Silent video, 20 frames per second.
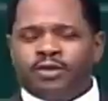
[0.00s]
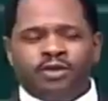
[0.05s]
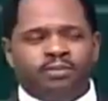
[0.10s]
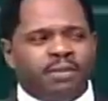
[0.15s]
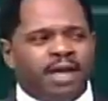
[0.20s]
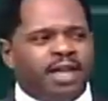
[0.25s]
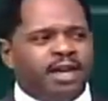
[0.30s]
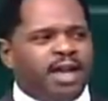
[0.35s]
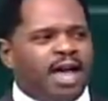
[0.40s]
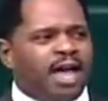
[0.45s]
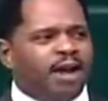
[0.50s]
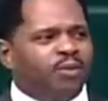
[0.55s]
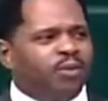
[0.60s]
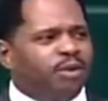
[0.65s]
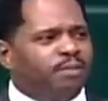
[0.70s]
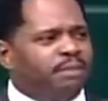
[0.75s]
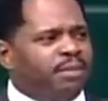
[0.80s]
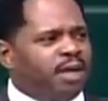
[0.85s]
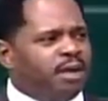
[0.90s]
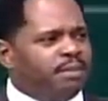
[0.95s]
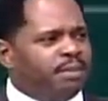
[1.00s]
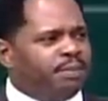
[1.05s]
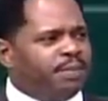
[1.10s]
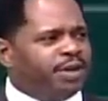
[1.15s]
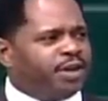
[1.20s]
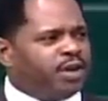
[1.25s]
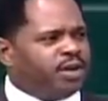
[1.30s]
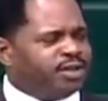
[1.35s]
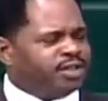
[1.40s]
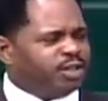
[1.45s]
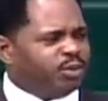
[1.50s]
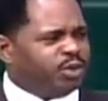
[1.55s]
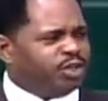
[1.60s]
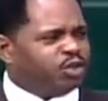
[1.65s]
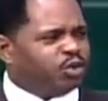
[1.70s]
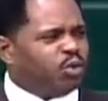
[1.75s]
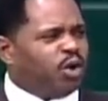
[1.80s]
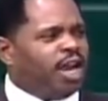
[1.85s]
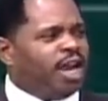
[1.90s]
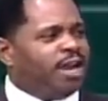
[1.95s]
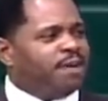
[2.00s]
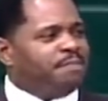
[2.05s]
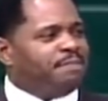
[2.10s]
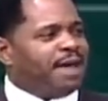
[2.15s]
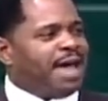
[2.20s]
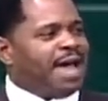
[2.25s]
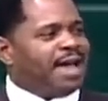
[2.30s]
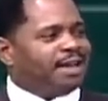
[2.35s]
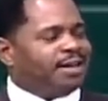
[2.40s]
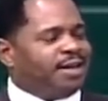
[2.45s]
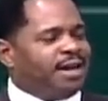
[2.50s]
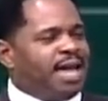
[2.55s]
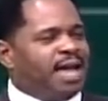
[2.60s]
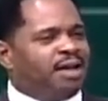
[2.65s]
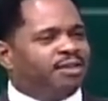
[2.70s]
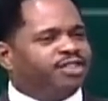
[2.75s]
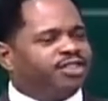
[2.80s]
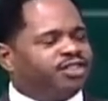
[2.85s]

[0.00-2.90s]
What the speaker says: You may not remember because it was way back now,